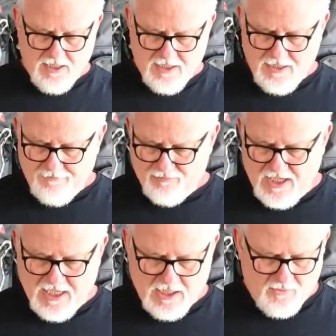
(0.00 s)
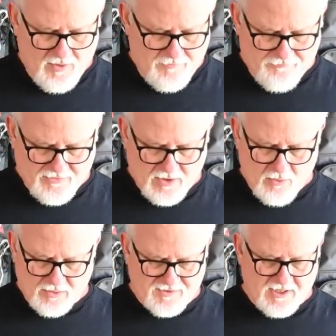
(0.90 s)
and
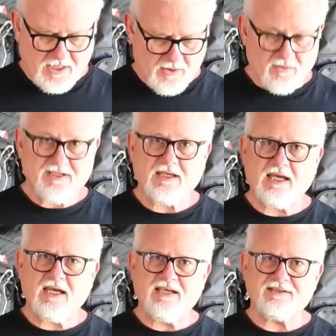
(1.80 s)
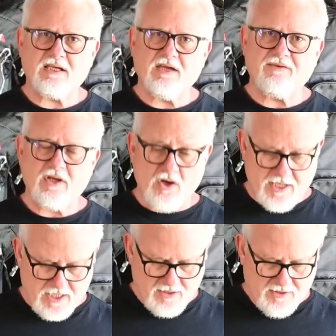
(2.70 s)
also as an
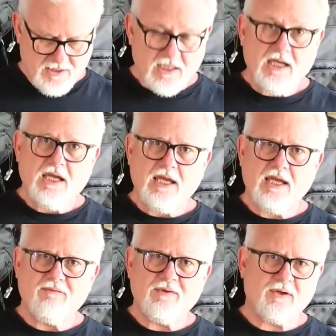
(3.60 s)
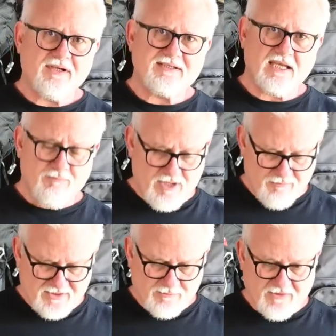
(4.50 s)
overnighter, and various other
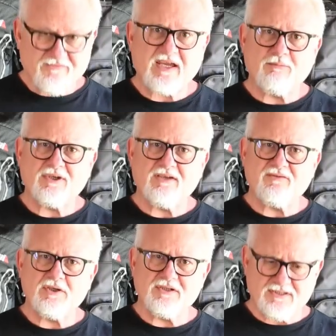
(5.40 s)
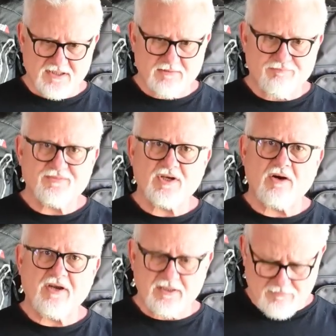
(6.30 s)
members of my family have used it.
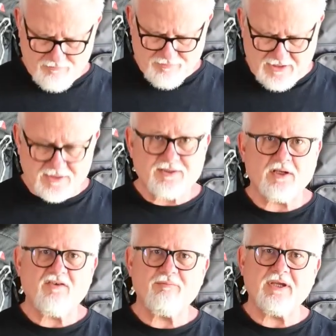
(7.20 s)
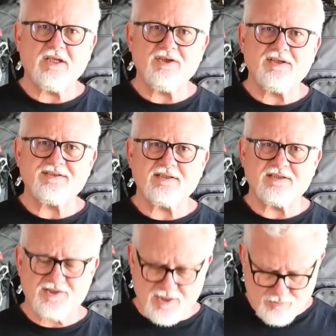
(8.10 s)
Tyrone pinched it off me and used it as a
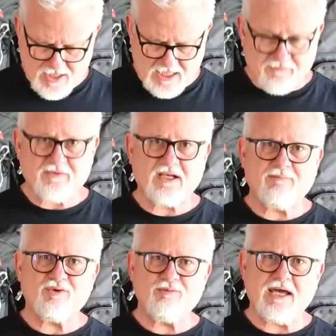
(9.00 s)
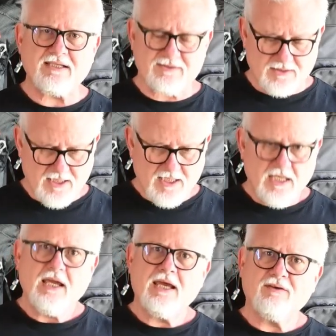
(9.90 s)
gym bag for a number of months,
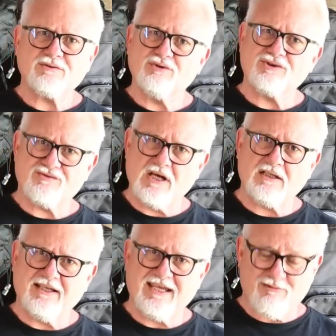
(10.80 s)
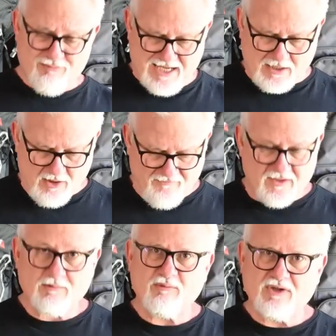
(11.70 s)
and it was a real struggle to get it back off
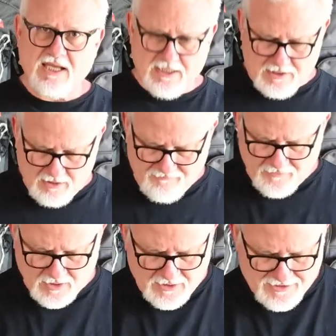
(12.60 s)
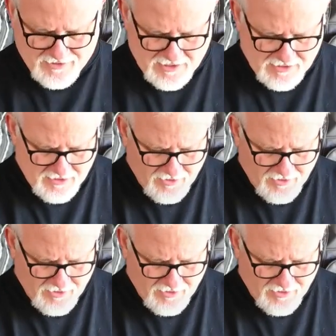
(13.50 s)
him. I'm glad that I finally did.